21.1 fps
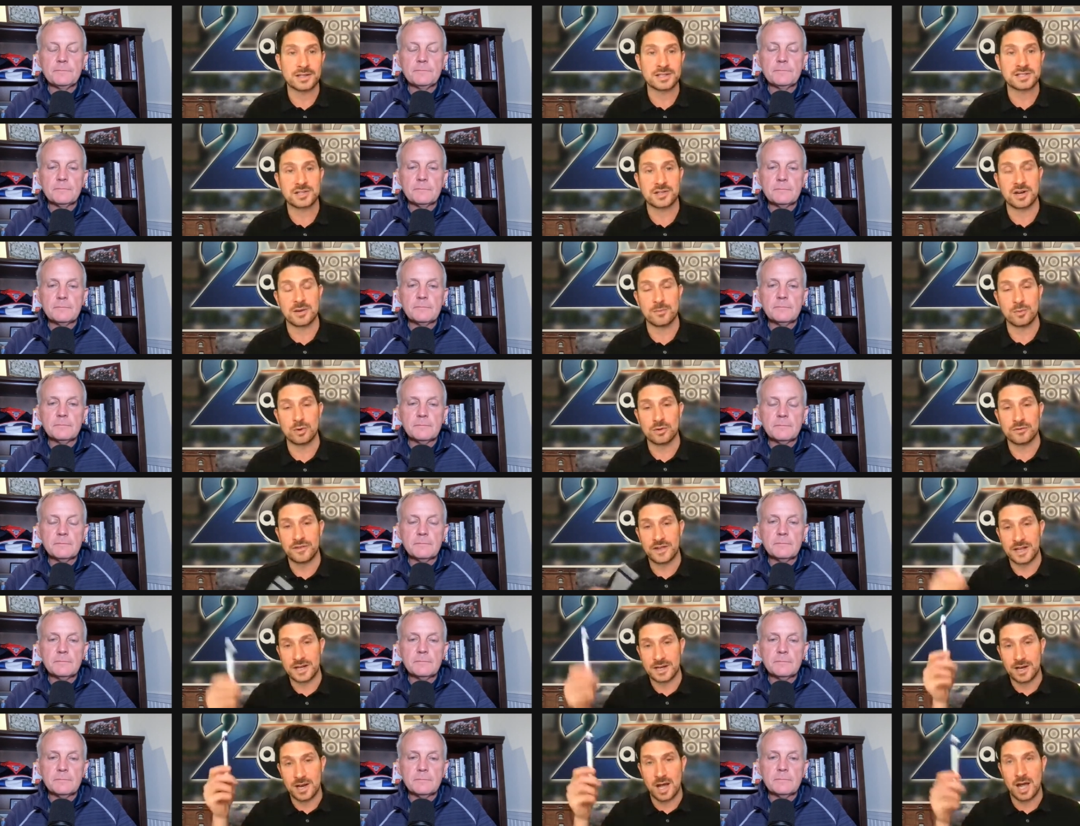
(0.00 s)
Speaker 1: It's going to move
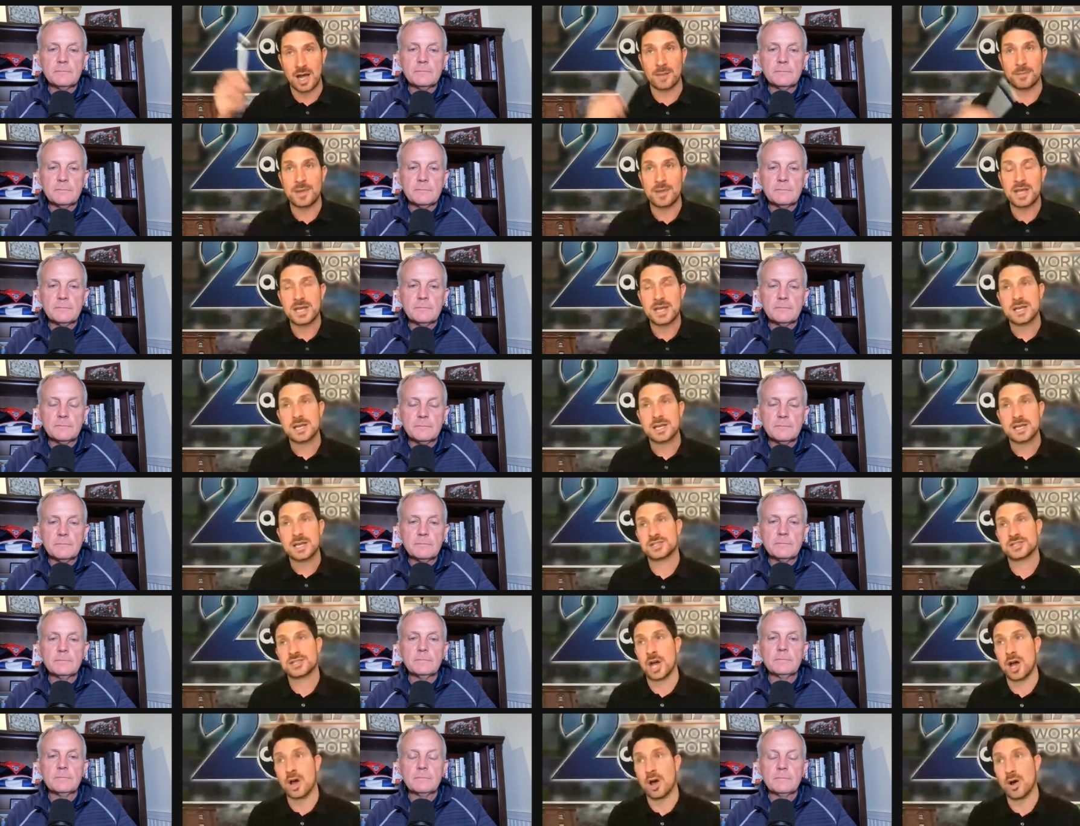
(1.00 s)
in and up.
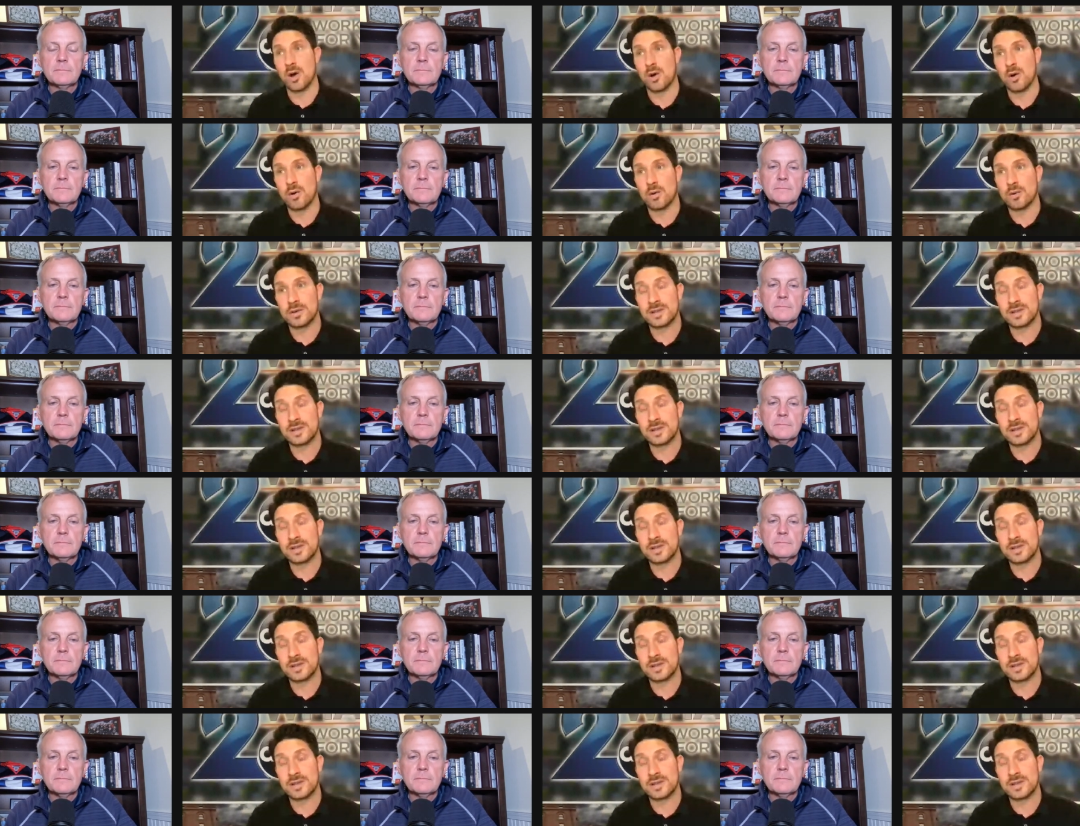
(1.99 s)
So